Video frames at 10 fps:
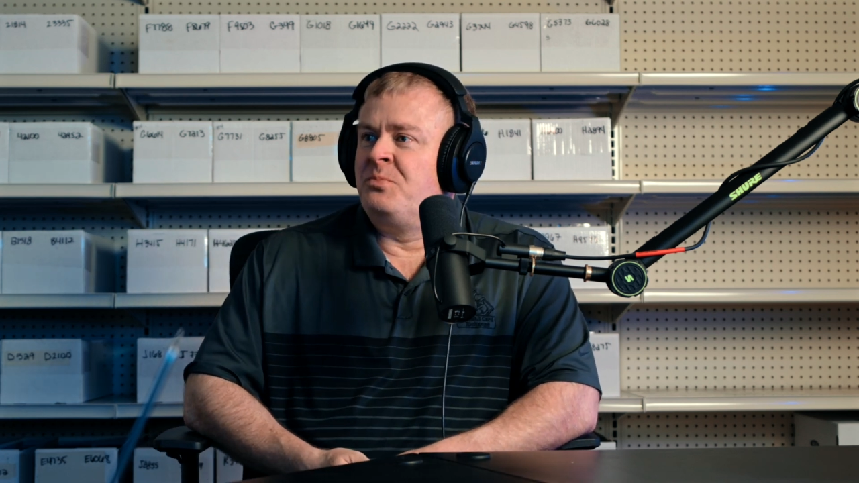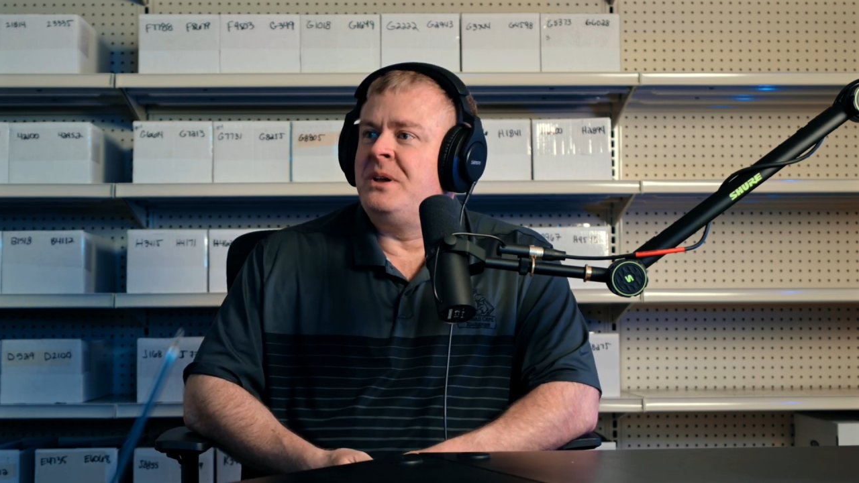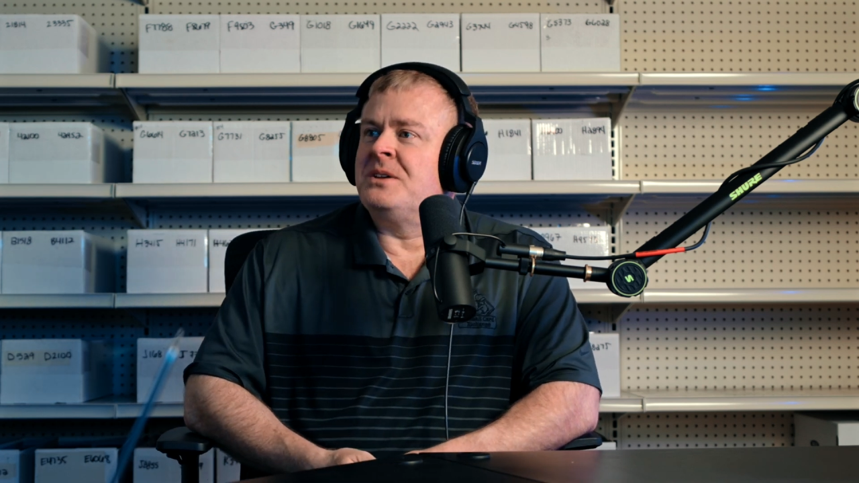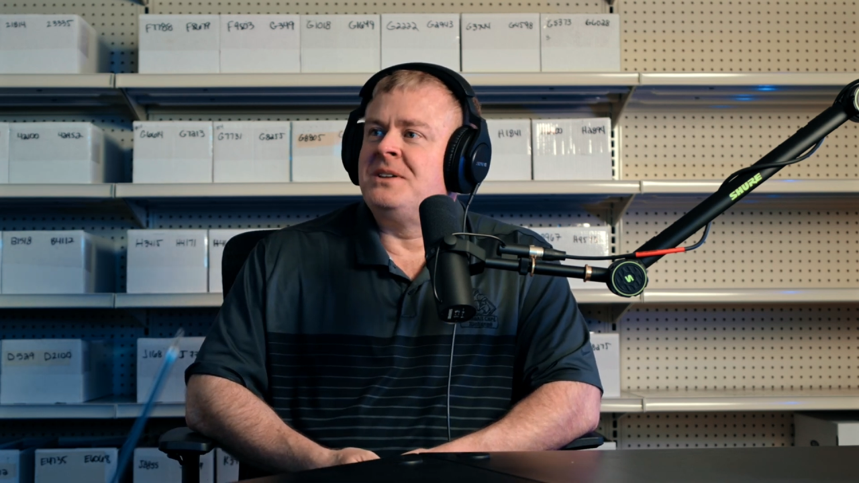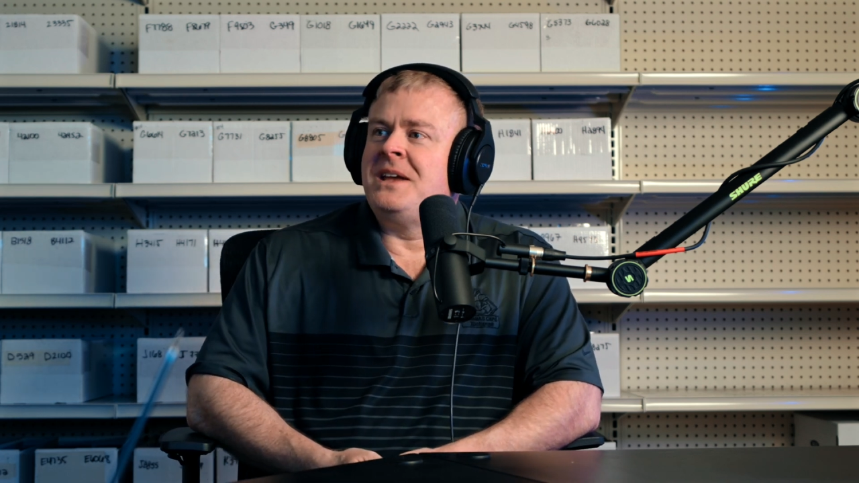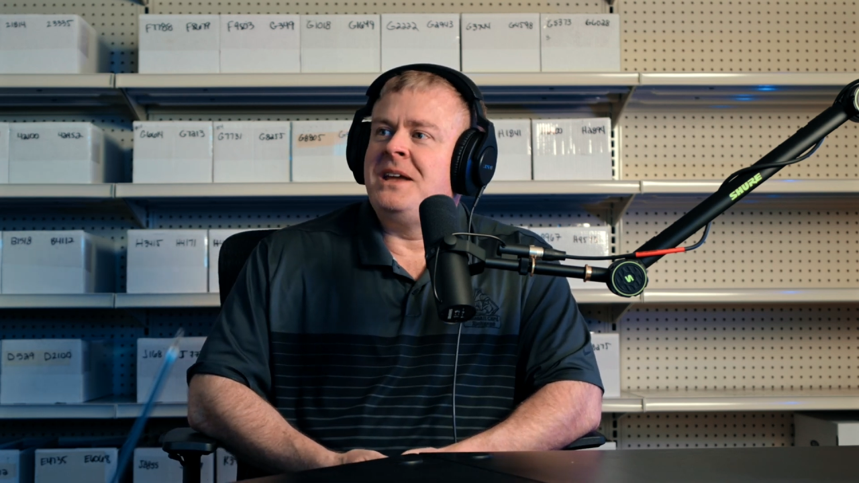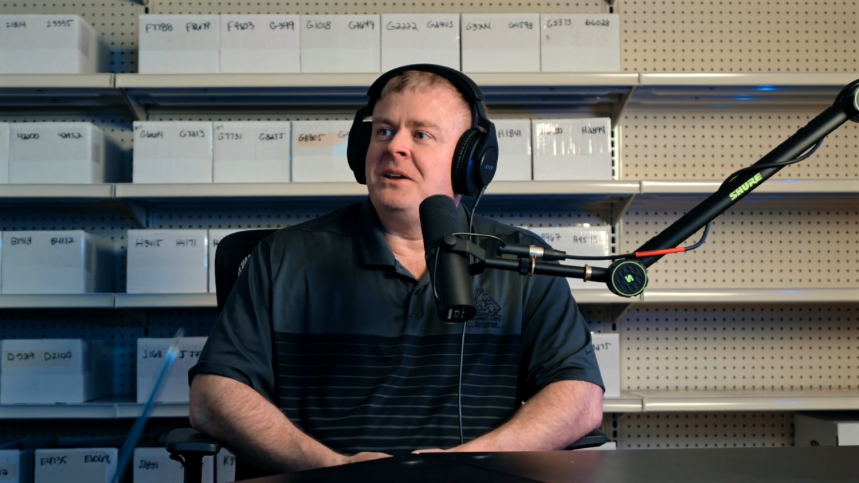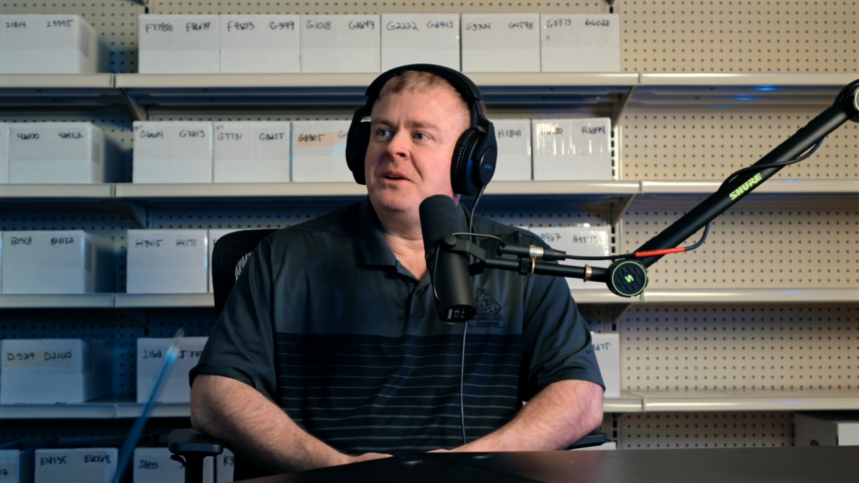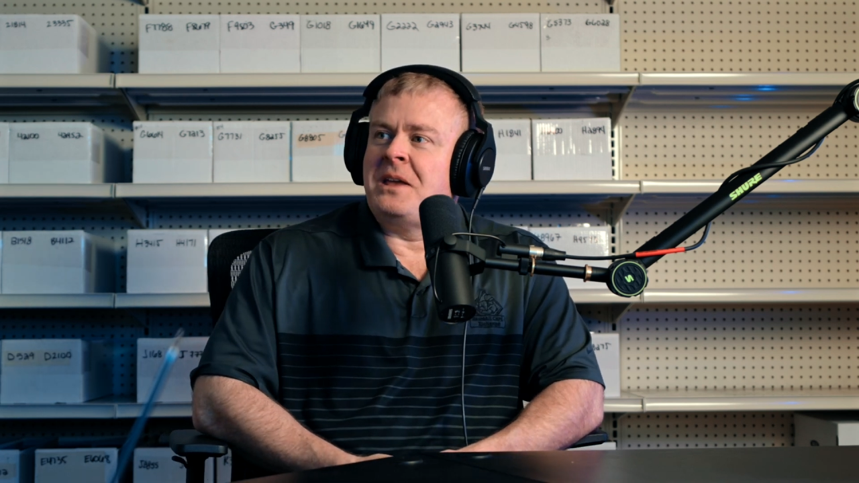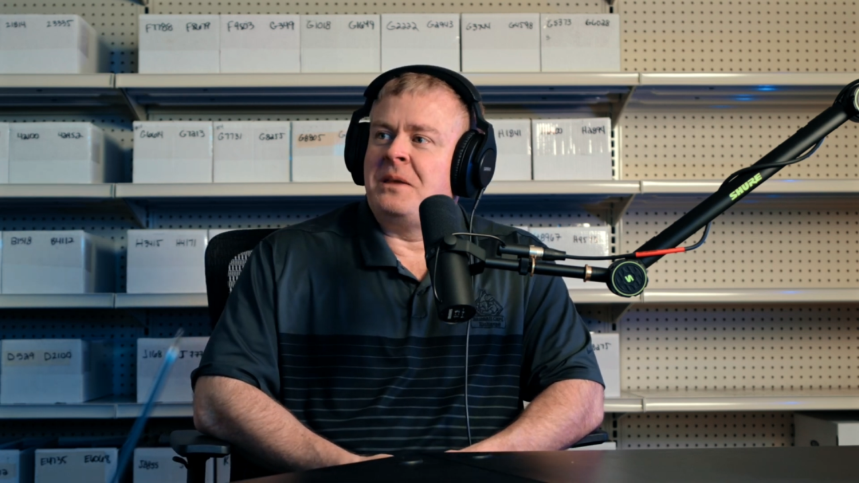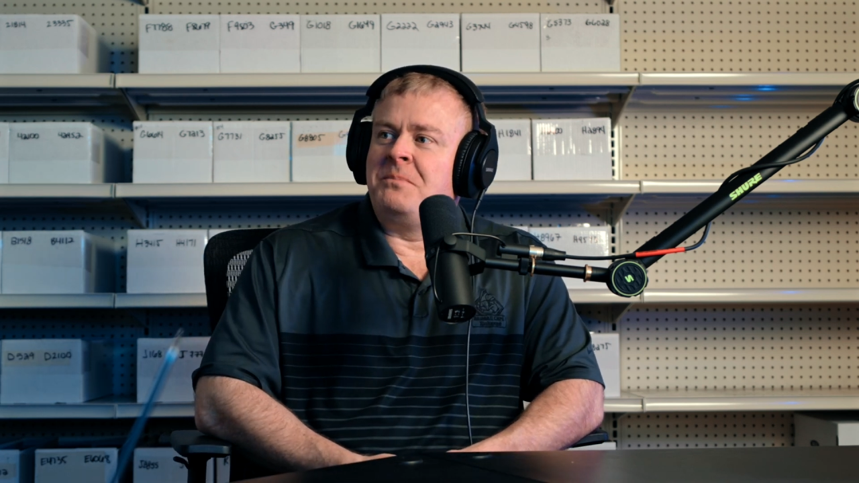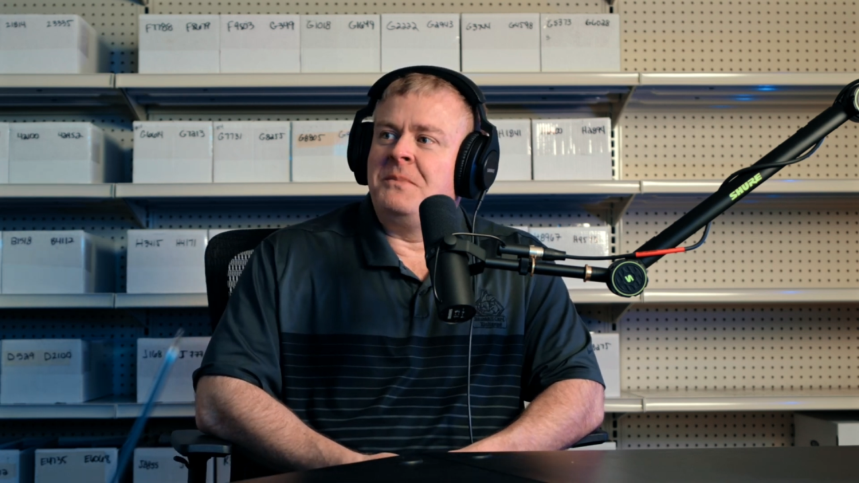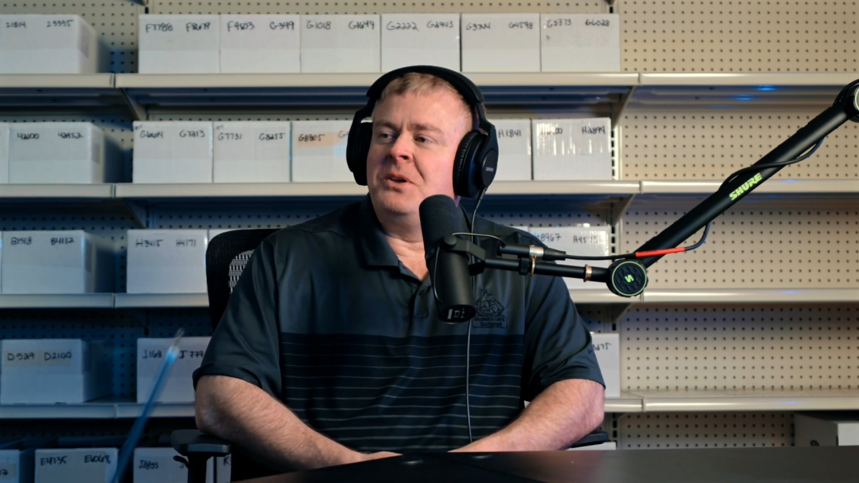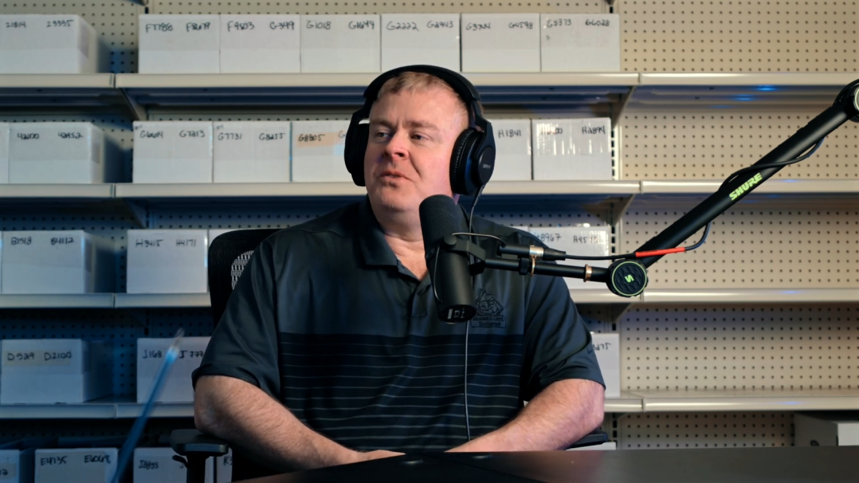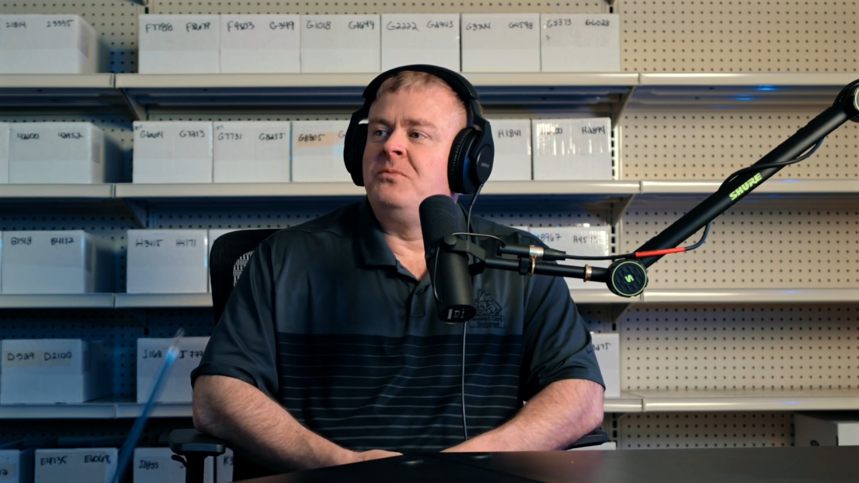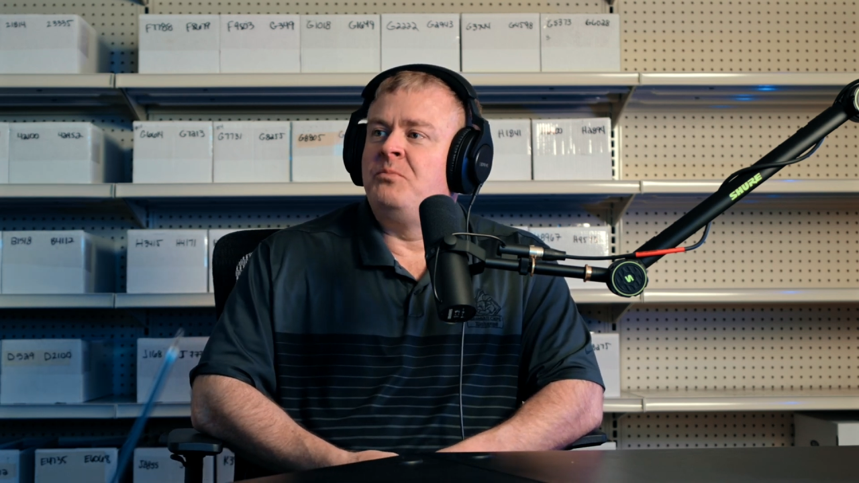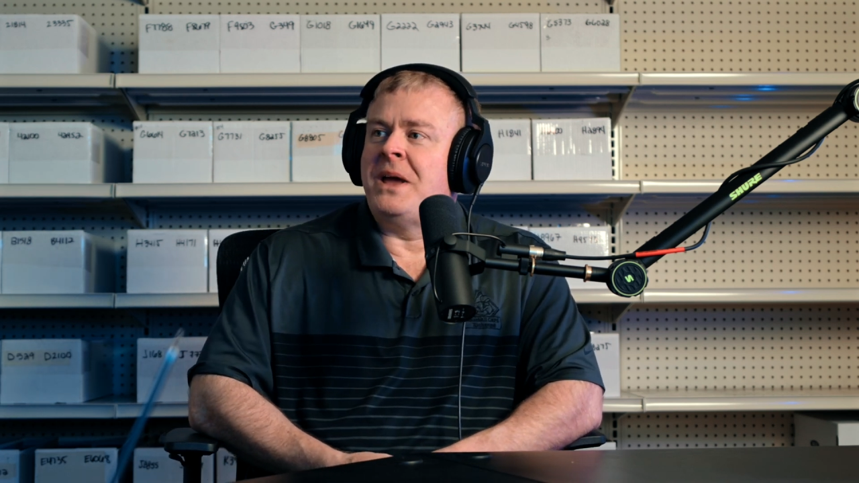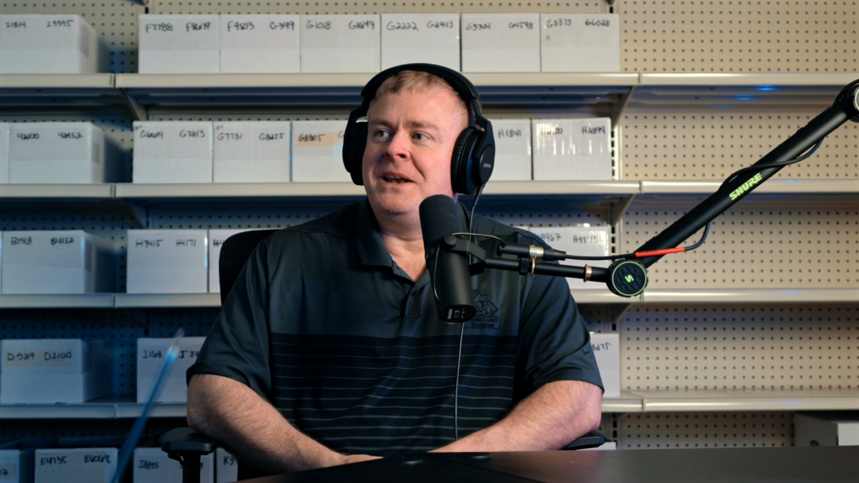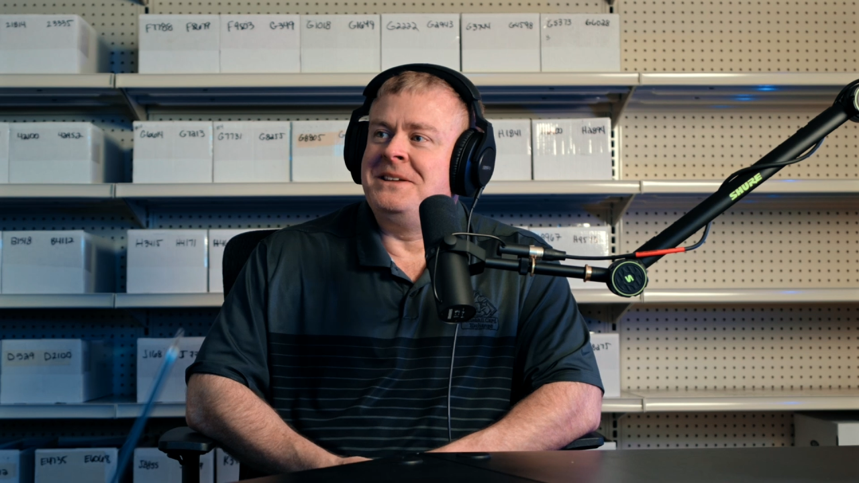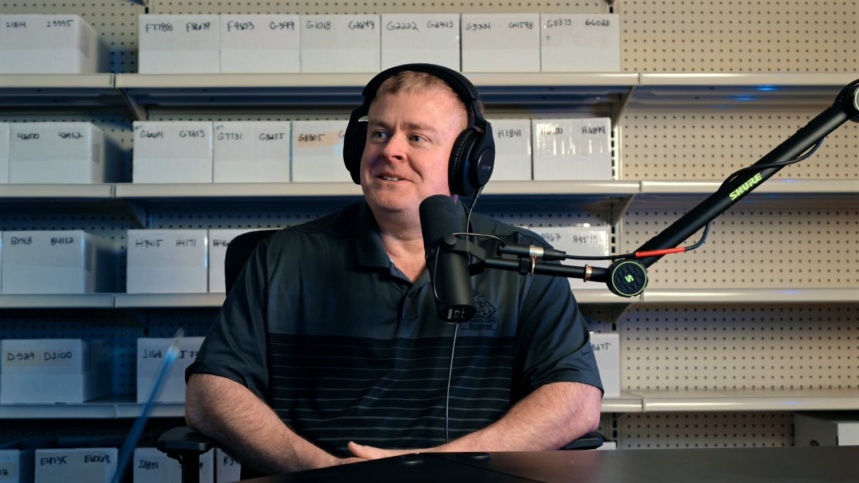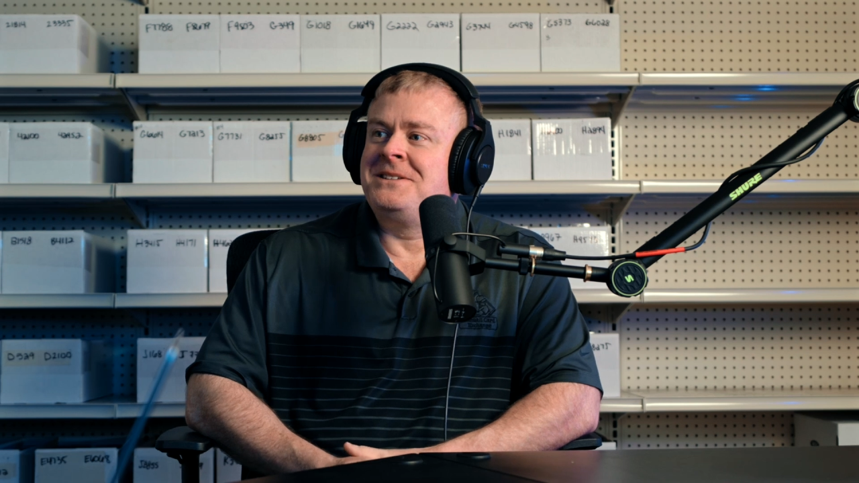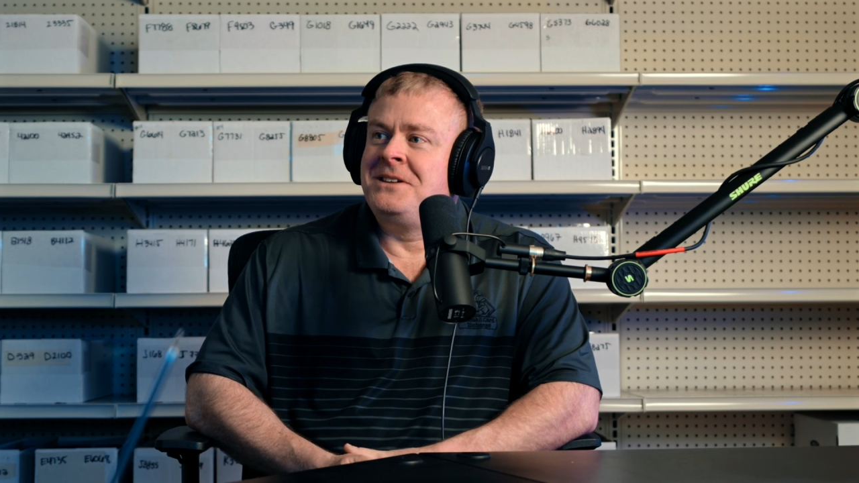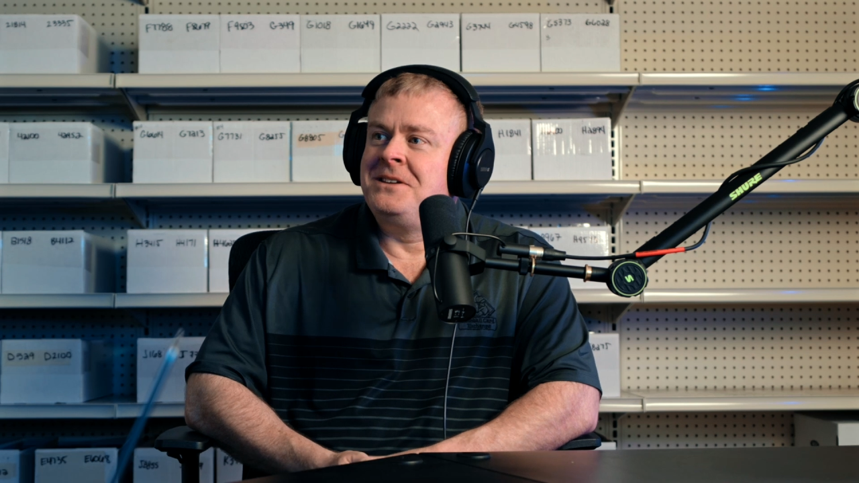PSA at pennies